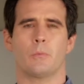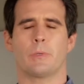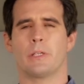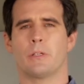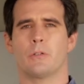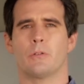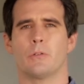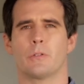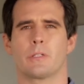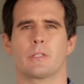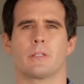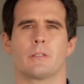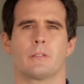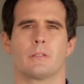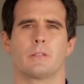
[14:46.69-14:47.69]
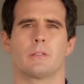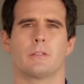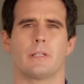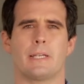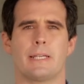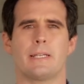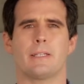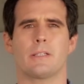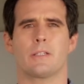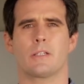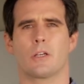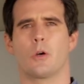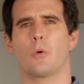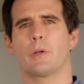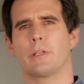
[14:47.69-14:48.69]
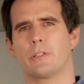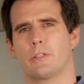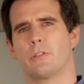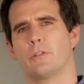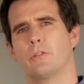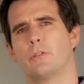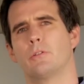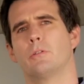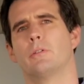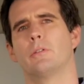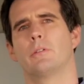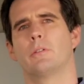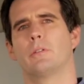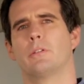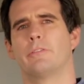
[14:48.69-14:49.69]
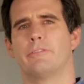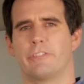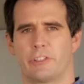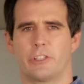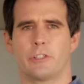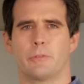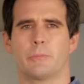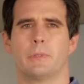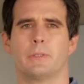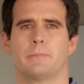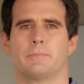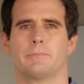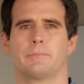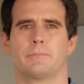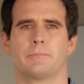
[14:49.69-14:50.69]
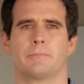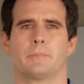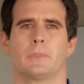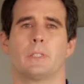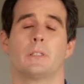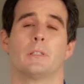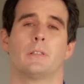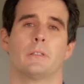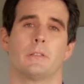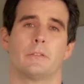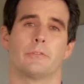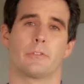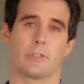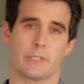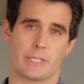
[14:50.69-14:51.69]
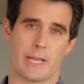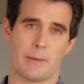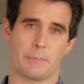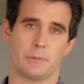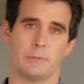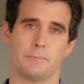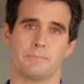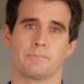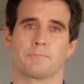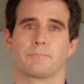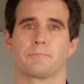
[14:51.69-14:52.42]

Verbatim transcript: we use is going to verb. For example,